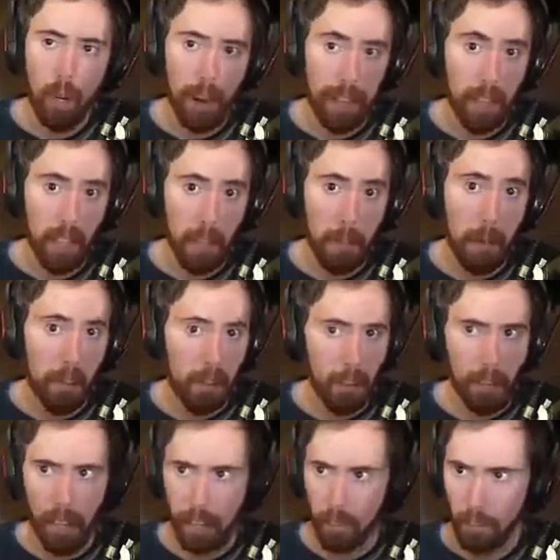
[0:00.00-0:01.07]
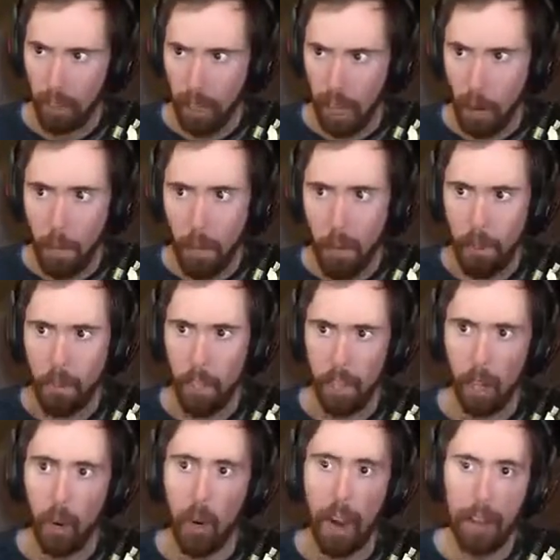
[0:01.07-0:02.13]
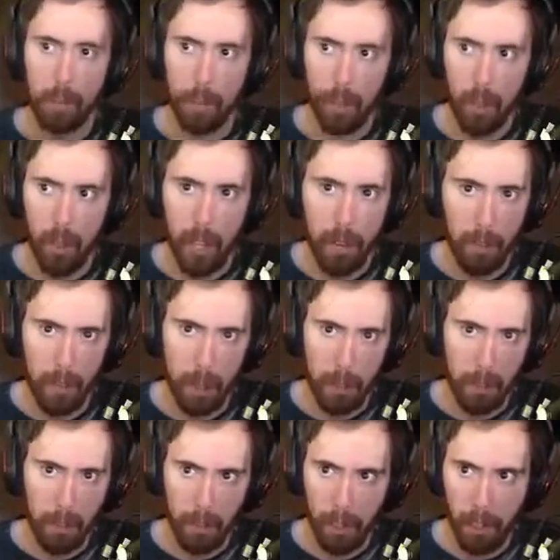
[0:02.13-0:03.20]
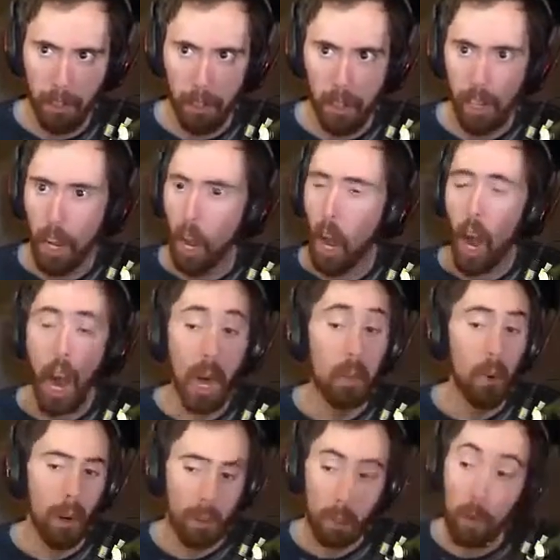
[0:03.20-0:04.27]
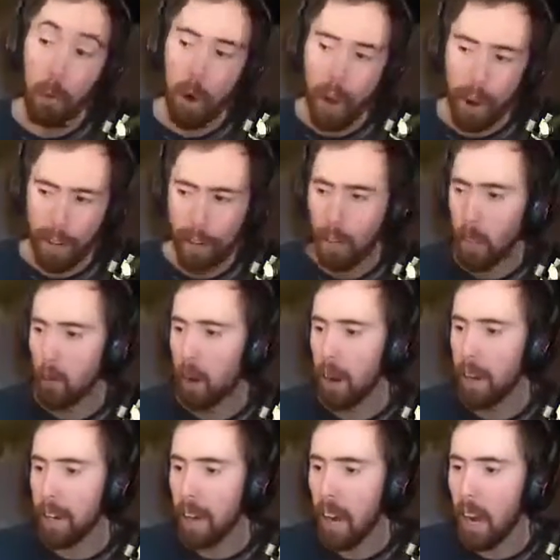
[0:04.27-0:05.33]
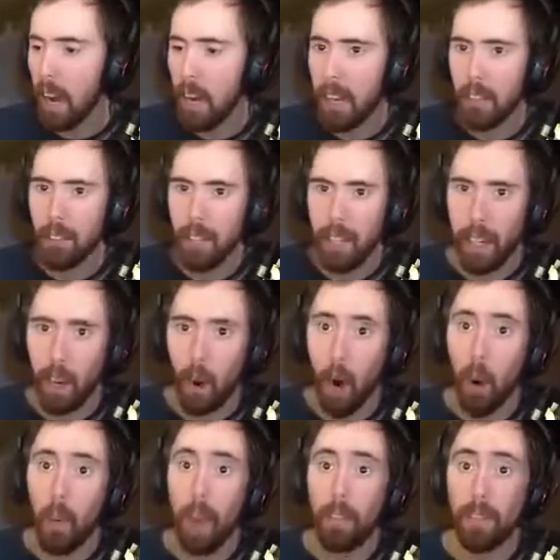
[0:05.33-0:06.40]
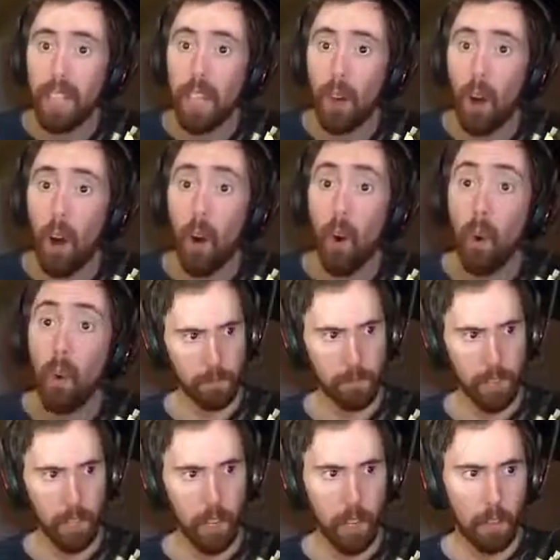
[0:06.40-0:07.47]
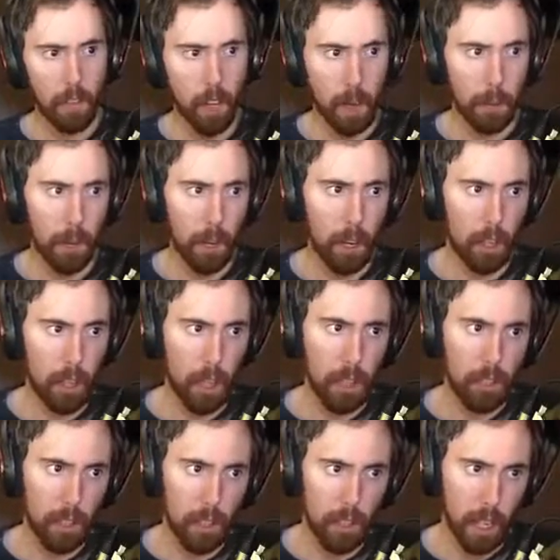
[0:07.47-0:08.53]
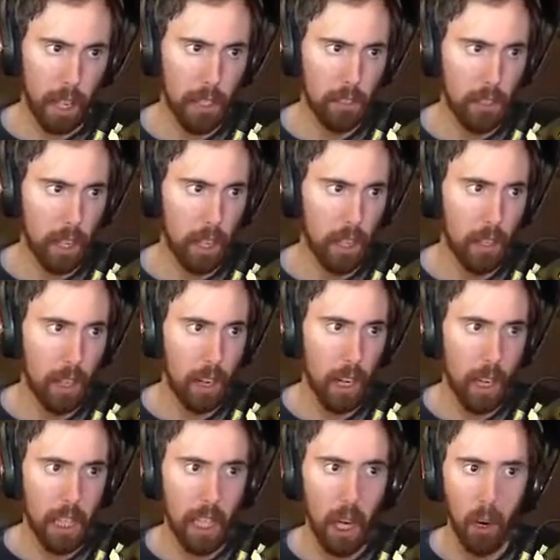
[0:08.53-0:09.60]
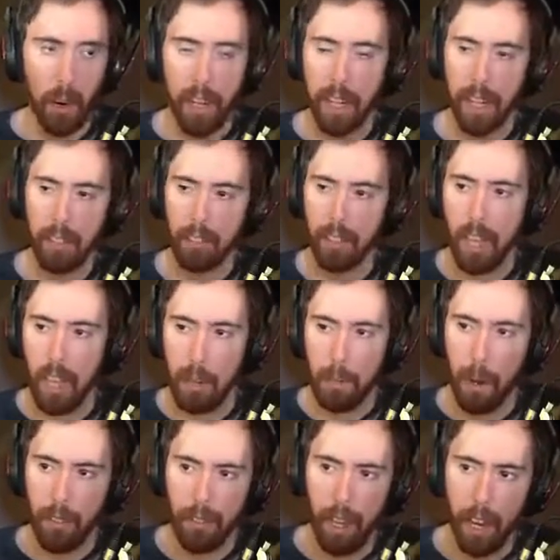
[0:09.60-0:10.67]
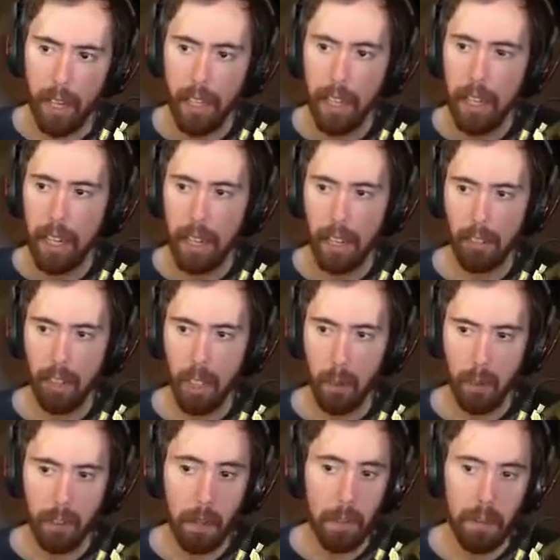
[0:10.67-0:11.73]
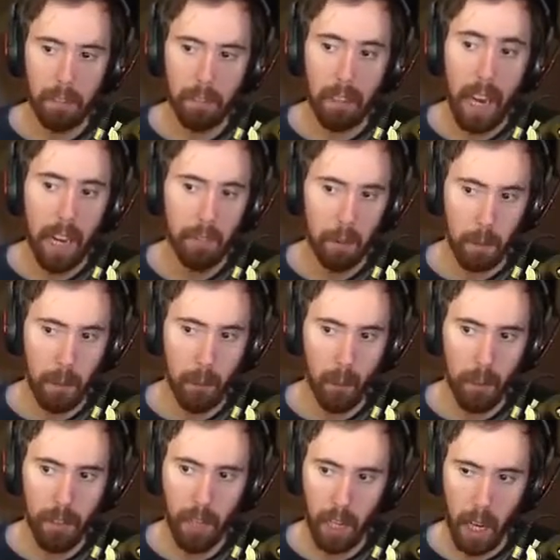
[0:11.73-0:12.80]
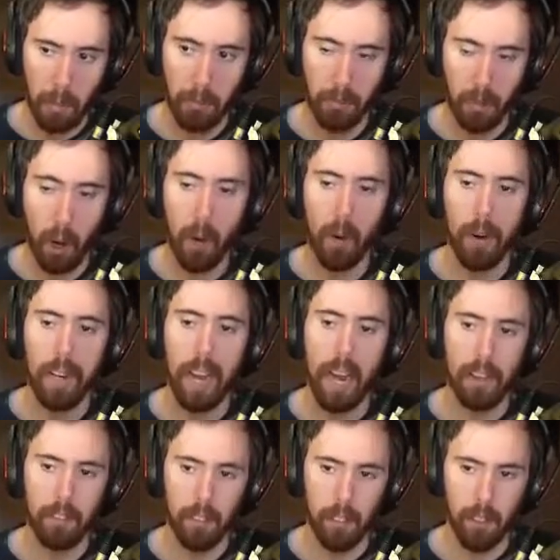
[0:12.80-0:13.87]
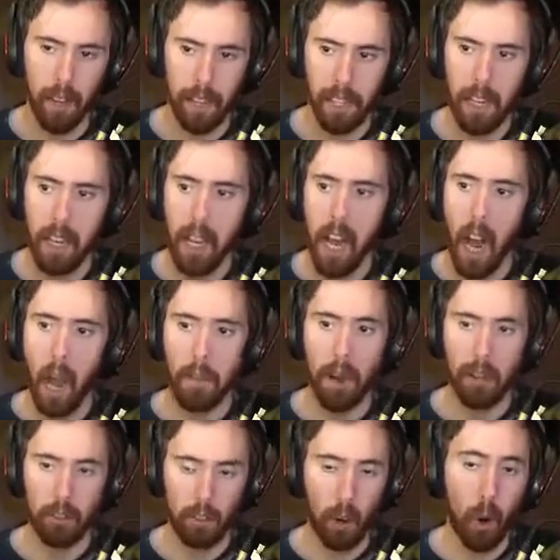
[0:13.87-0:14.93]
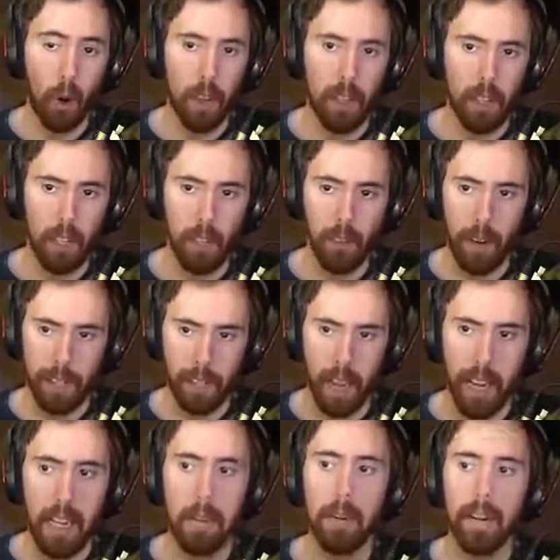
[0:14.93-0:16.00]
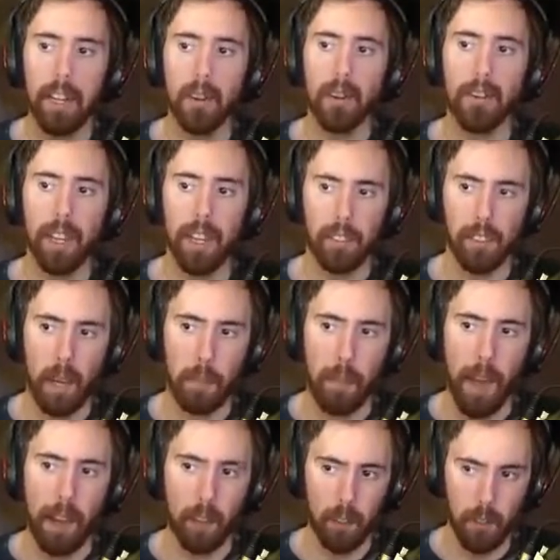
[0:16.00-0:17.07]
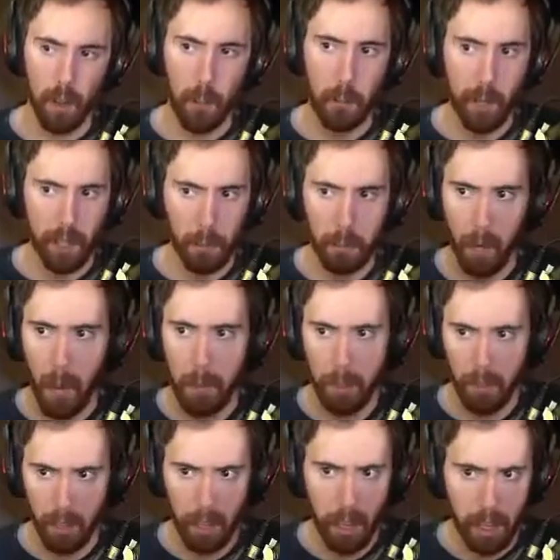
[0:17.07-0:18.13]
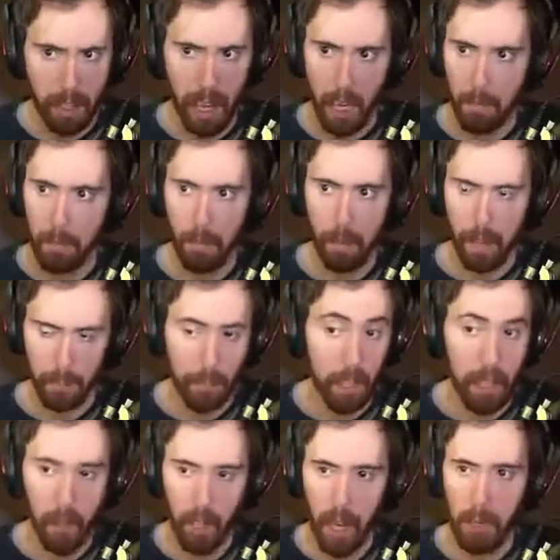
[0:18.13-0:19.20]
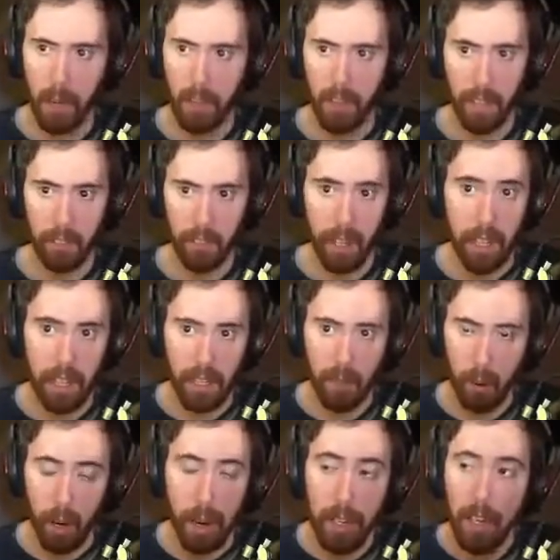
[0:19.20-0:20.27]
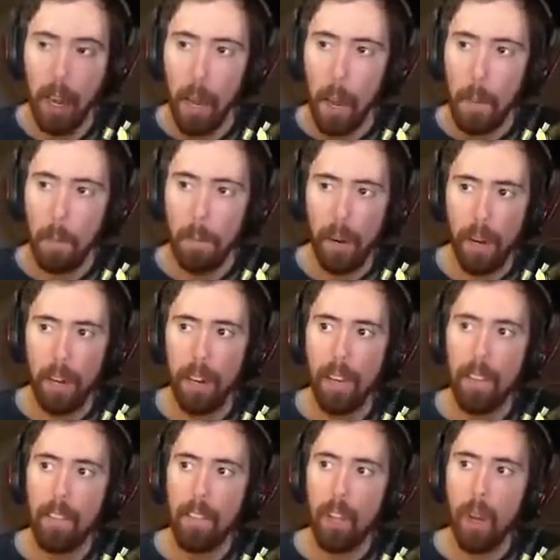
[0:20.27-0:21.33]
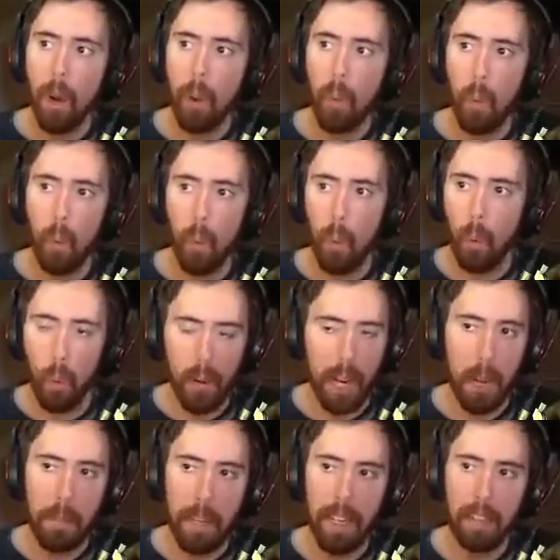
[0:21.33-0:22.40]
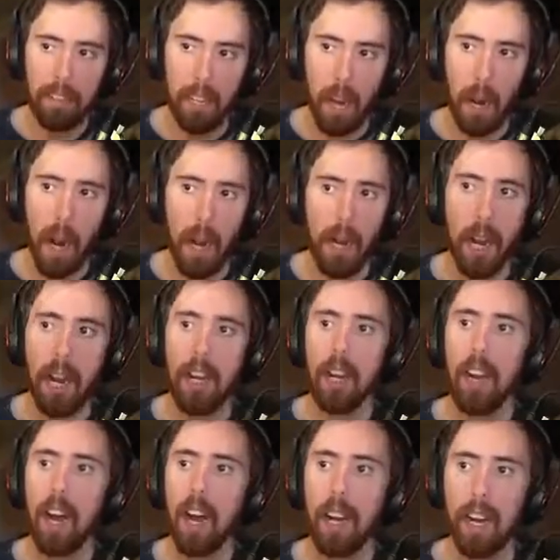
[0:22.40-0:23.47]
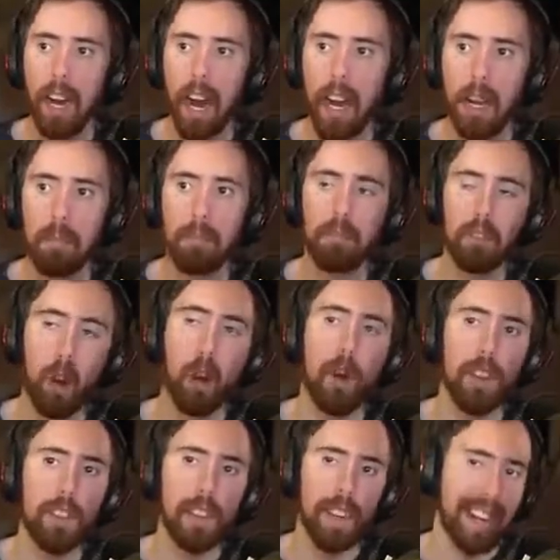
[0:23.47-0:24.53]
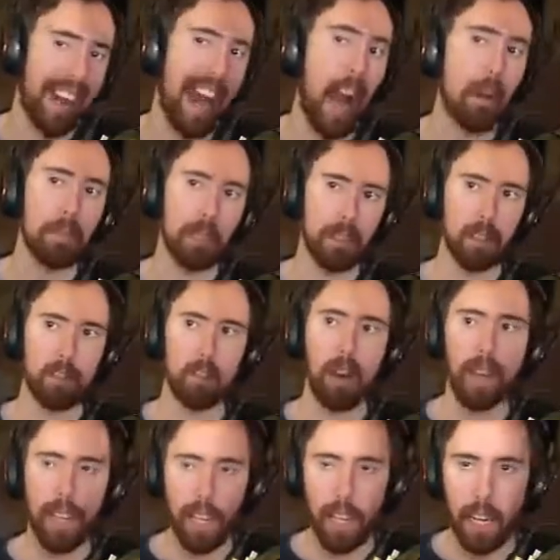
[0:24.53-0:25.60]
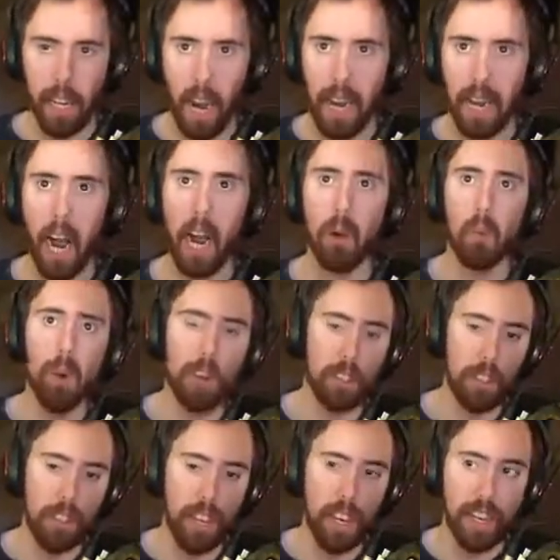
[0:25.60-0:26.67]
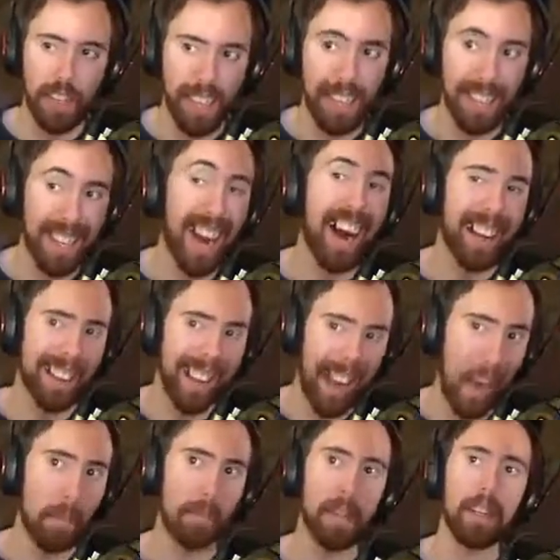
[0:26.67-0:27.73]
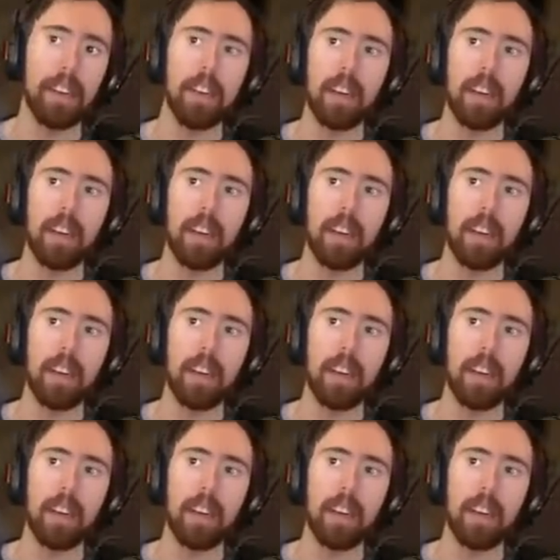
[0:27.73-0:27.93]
like to commit to things. Like, everyone's like, "Oh, Asmongold never commits to anything." I wonder why, right? Let's see here. Oh, we have to kill. Oh, fuck, apologizing, hands down. No, it's not about that. It's that it was a mistake for me to have done. I'm sorry, as in, like, I'm not sorry to, like, anybody who thinks that it matters if I break a promise in an in-game, like, video game, I think is an idiot, right? But what I mean is I am sorry that it happened, right? I wish that it did not happen.